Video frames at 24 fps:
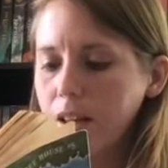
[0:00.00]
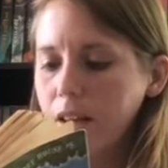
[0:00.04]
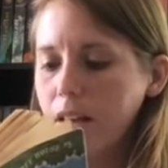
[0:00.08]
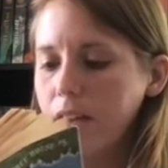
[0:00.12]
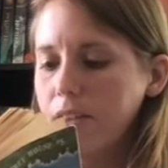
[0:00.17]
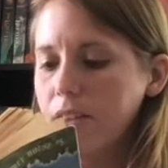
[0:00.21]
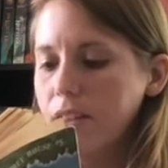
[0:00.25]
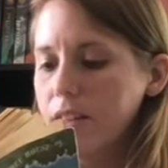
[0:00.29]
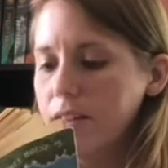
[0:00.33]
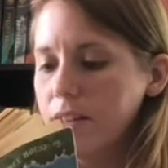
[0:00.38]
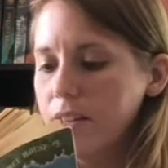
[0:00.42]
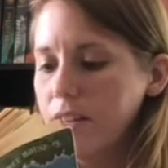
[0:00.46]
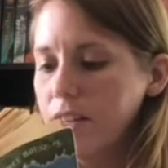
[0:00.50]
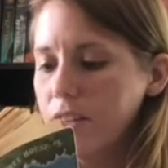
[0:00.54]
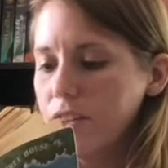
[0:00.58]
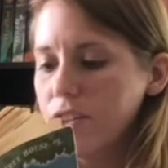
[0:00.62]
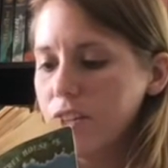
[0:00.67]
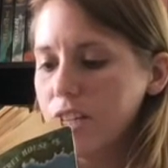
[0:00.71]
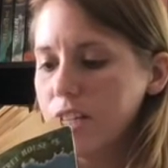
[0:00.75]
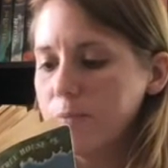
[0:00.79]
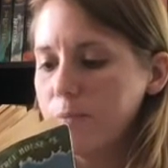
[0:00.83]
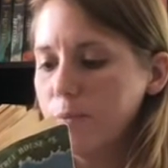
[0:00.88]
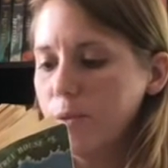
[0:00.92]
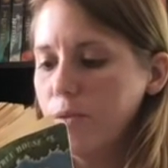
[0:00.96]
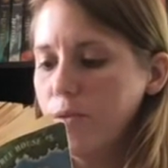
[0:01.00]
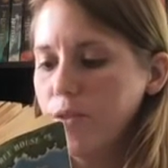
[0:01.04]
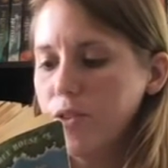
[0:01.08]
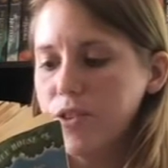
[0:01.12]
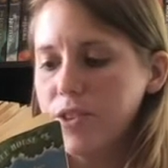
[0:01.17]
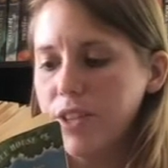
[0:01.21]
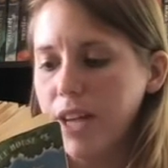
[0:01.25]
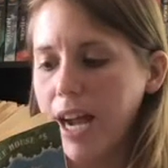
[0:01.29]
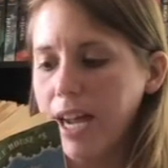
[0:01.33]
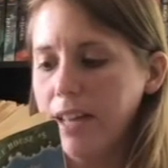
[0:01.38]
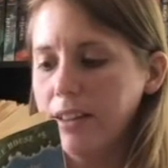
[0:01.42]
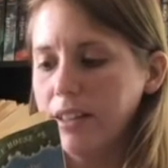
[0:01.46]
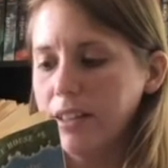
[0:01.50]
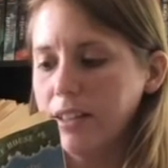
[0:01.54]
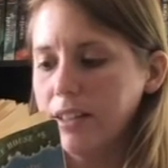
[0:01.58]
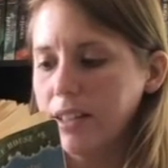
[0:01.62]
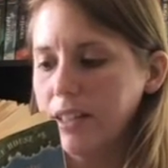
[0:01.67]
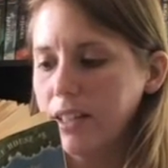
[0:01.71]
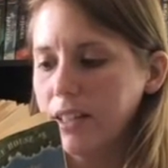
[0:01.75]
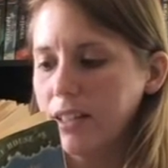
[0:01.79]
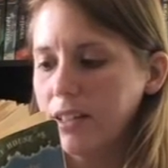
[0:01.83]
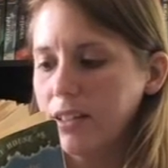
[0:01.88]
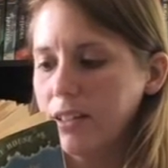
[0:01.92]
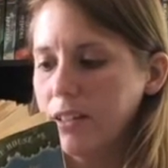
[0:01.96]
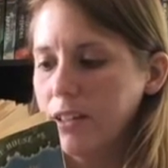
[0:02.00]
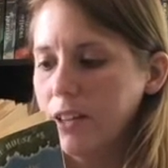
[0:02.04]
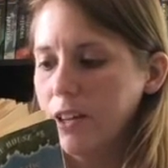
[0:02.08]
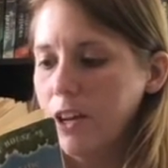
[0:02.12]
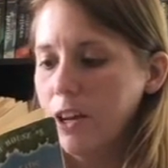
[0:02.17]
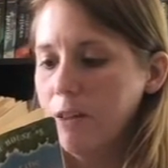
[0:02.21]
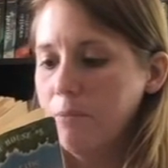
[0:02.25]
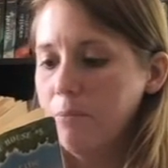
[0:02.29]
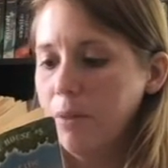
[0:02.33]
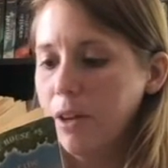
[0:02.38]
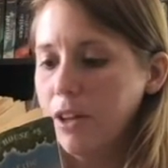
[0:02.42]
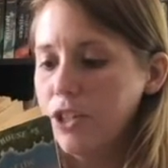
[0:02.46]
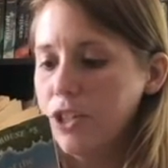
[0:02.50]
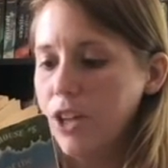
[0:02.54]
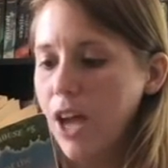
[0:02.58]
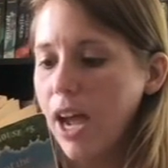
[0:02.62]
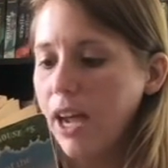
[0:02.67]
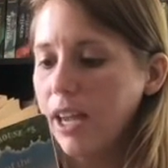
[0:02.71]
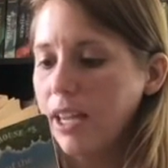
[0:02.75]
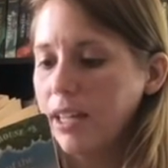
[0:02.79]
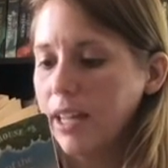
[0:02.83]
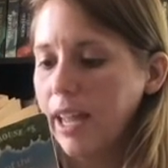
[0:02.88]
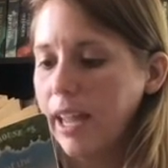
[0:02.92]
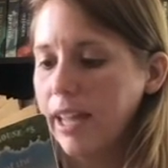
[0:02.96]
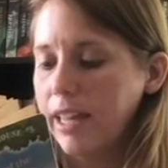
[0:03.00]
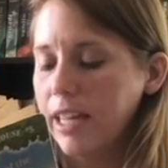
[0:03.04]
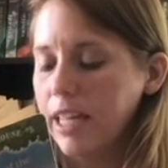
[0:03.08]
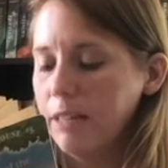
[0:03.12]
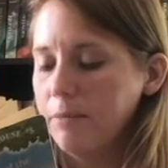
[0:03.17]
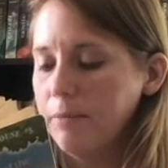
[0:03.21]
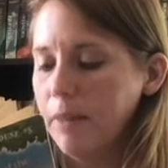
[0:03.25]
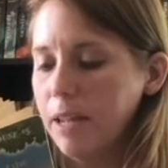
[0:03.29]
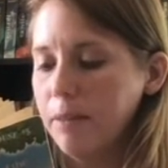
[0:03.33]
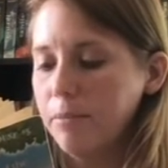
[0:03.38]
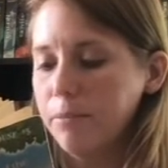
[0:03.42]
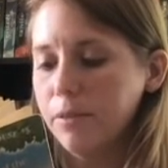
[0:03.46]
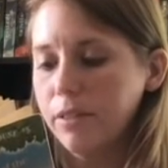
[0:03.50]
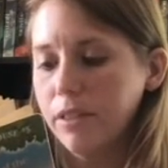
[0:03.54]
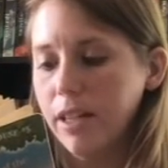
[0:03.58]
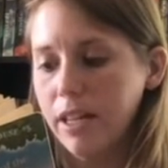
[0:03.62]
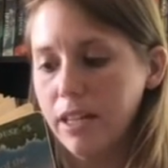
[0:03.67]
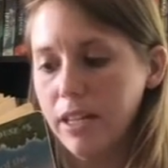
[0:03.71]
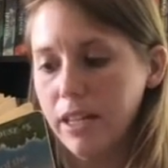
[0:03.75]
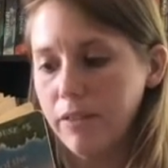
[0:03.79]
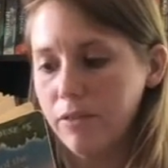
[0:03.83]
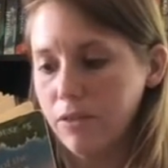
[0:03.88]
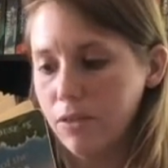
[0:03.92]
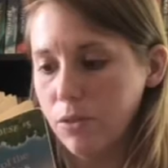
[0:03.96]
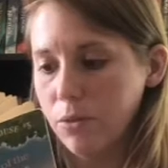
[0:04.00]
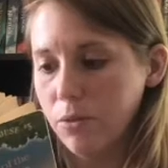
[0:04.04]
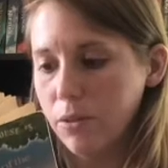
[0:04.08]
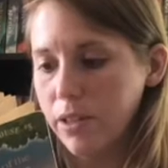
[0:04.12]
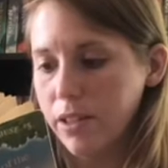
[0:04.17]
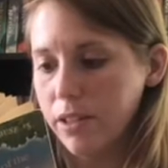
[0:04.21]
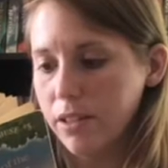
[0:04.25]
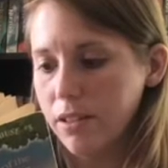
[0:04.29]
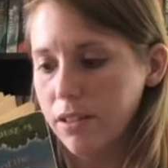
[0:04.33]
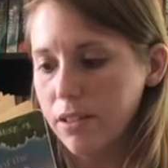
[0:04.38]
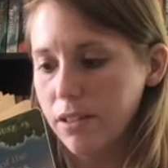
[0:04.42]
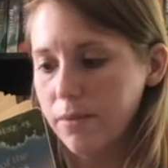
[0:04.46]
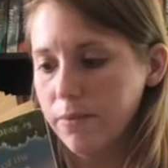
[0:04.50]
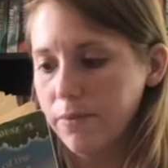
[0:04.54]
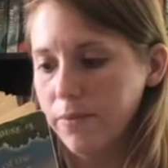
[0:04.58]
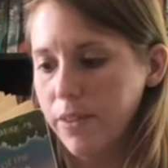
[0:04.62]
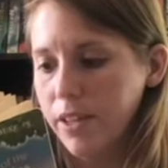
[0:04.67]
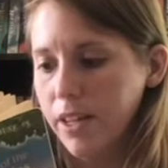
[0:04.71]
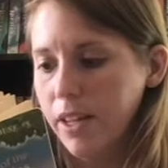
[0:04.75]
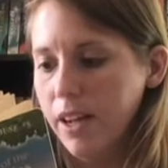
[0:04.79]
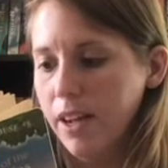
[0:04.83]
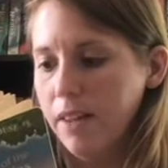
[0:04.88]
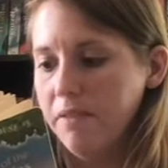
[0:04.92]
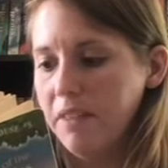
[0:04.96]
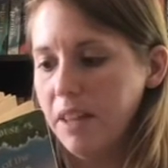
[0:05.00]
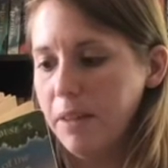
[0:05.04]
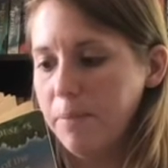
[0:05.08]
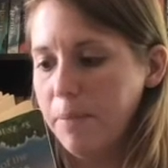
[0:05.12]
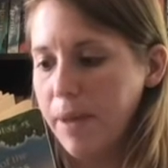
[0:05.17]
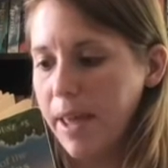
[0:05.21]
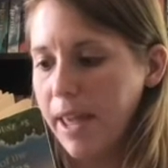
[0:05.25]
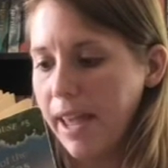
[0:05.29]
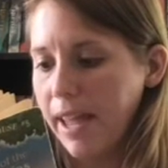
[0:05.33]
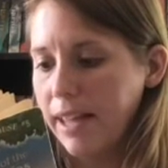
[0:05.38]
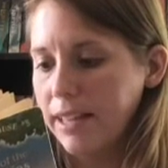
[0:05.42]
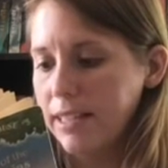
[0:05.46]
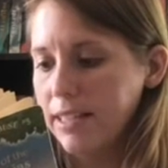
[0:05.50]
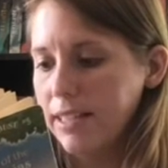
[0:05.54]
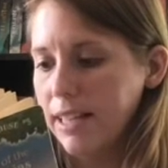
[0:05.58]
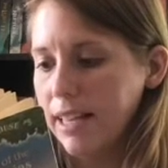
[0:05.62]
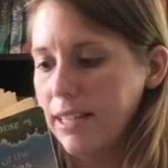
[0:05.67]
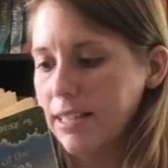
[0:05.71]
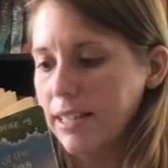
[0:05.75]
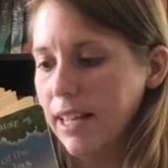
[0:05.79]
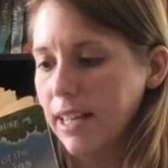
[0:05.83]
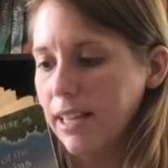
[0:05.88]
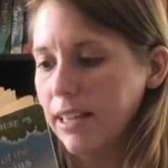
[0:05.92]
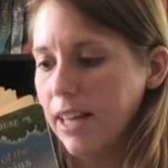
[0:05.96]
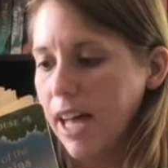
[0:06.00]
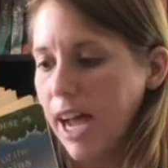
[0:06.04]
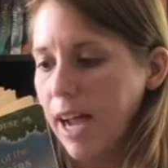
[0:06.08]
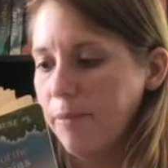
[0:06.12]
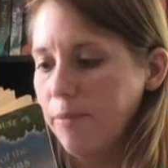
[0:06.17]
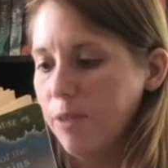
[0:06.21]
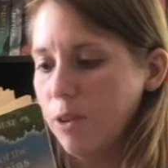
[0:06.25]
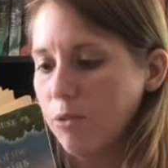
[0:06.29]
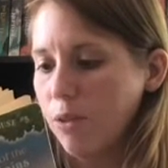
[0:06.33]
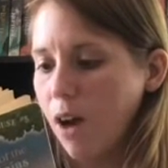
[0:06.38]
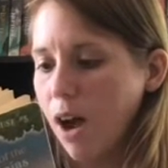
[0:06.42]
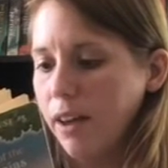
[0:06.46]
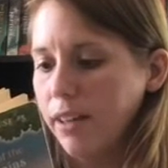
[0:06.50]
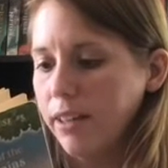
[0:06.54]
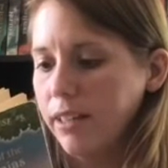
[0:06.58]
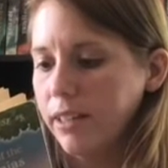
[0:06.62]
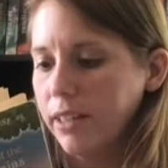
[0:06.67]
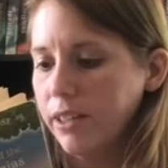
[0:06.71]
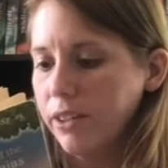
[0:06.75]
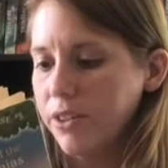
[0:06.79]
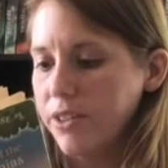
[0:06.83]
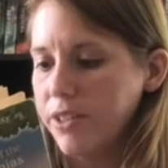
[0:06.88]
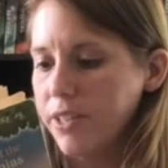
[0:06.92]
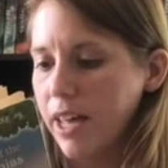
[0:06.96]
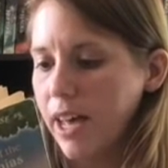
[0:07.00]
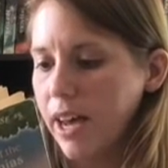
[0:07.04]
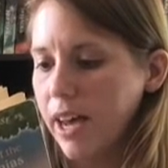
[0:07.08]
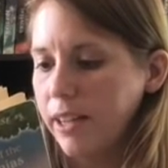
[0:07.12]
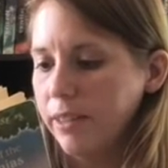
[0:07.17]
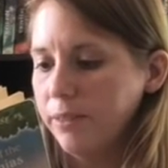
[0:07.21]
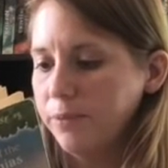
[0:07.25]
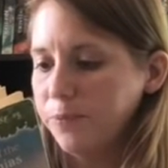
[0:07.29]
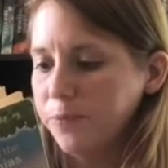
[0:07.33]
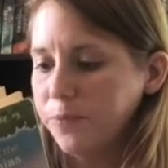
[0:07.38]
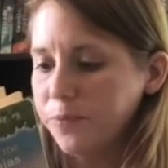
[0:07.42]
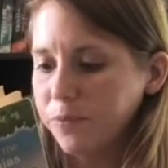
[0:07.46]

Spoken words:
The ninjas moved silently, but Jack and Annie made plenty of noise. They panted as they climbed the rocky hillside.